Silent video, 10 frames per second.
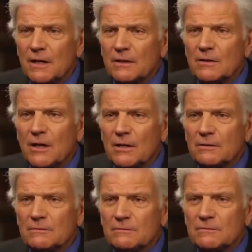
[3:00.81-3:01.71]
And
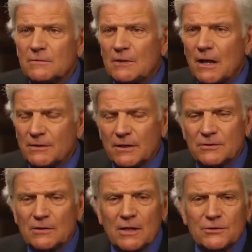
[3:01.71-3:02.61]
I
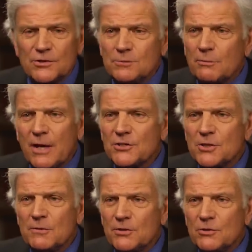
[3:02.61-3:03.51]
think God just
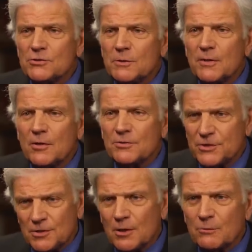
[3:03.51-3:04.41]
blessed him and used him
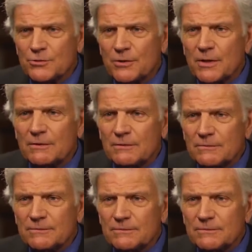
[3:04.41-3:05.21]
because his heart was right.